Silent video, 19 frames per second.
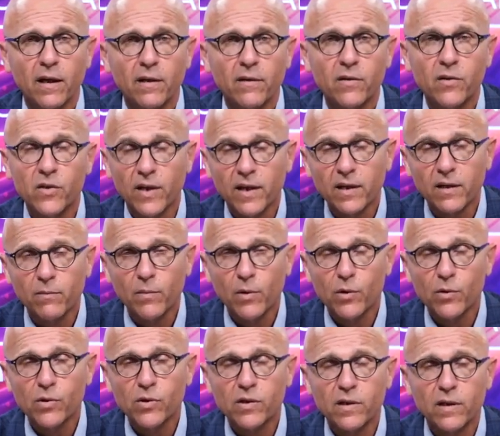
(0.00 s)
The second
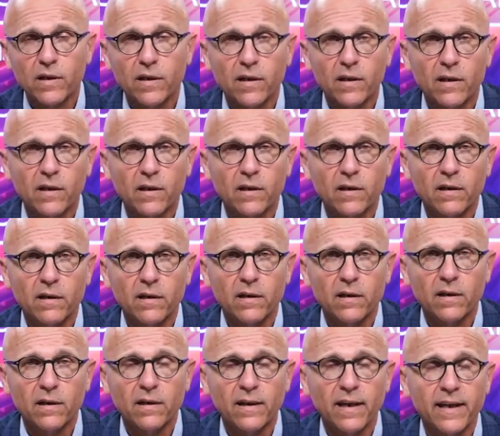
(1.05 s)
most
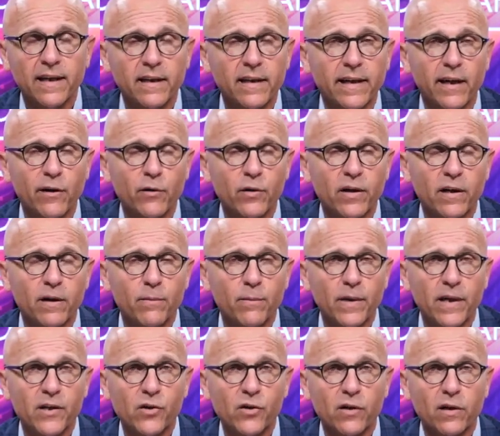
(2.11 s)
likely outcome
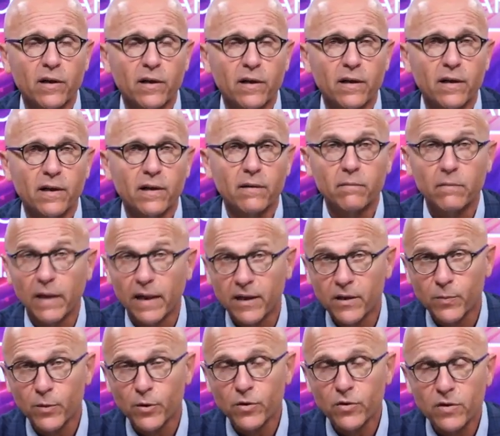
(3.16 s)
based on
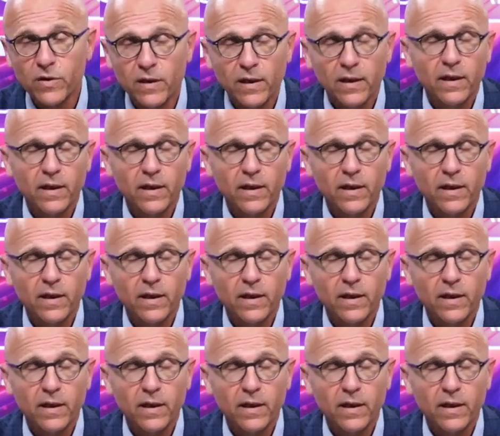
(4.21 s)
experts